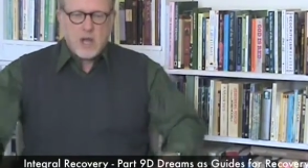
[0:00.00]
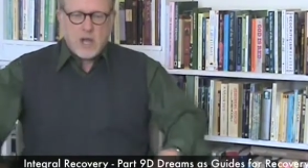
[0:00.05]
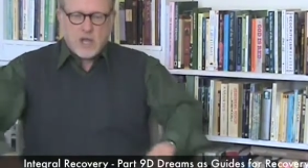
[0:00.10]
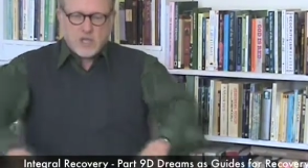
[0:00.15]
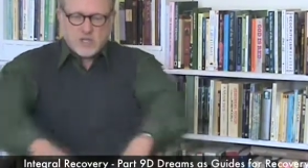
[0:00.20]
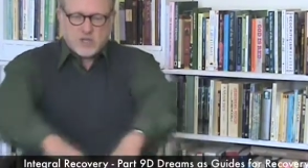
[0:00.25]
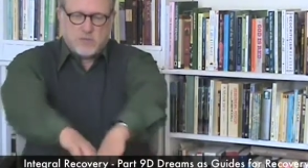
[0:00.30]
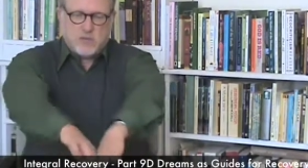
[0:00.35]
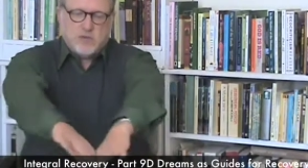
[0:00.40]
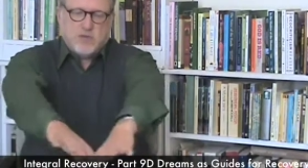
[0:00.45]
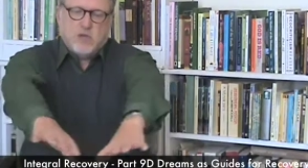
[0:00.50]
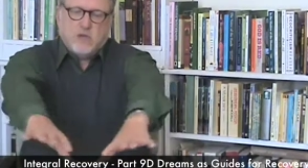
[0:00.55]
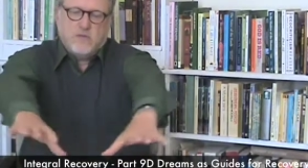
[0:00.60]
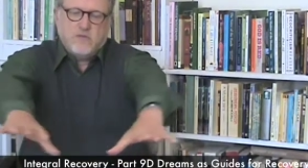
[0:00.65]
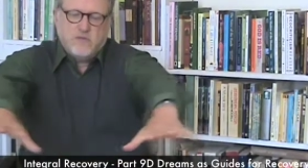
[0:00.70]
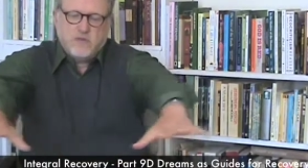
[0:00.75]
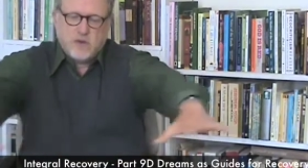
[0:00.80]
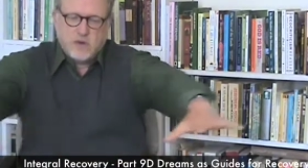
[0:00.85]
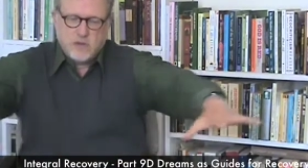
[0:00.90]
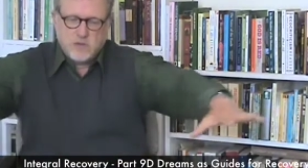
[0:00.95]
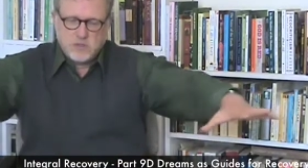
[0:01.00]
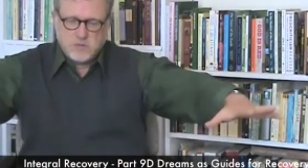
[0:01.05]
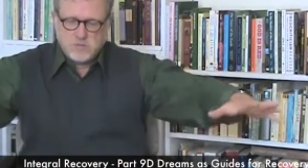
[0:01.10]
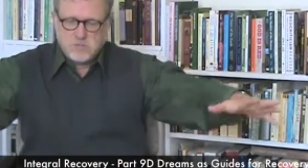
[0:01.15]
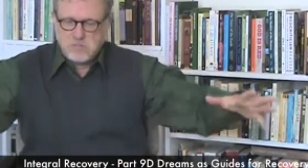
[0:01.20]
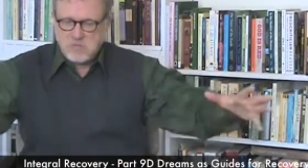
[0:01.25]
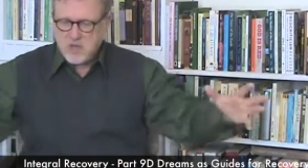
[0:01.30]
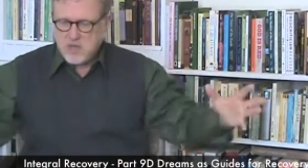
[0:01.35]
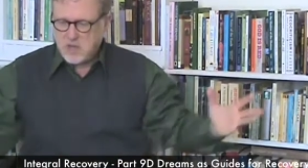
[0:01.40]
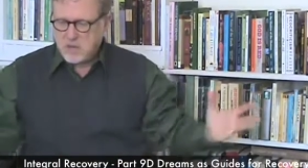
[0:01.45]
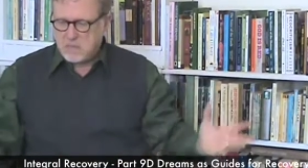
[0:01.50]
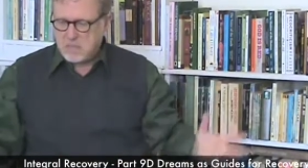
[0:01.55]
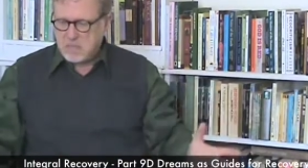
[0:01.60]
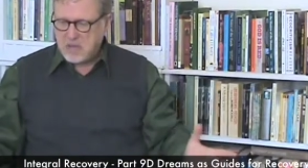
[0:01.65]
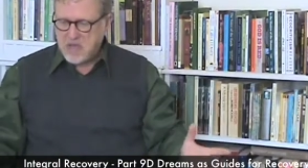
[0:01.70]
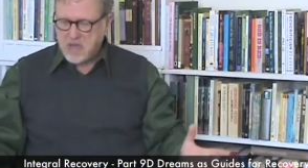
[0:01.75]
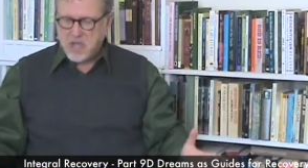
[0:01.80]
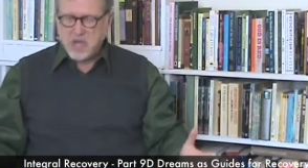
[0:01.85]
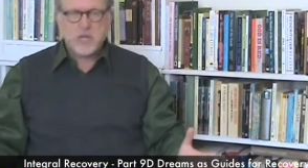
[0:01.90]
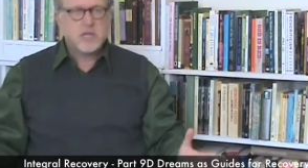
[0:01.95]
I saw myself in front of this big
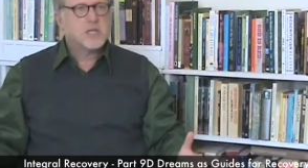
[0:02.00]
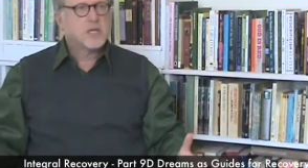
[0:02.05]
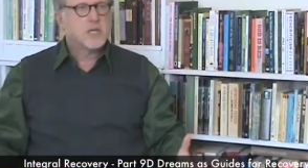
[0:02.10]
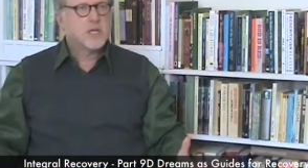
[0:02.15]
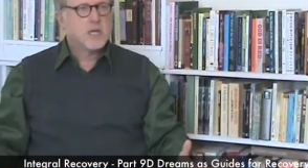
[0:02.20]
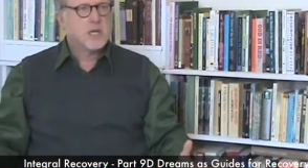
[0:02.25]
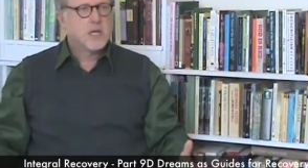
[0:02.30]
pit,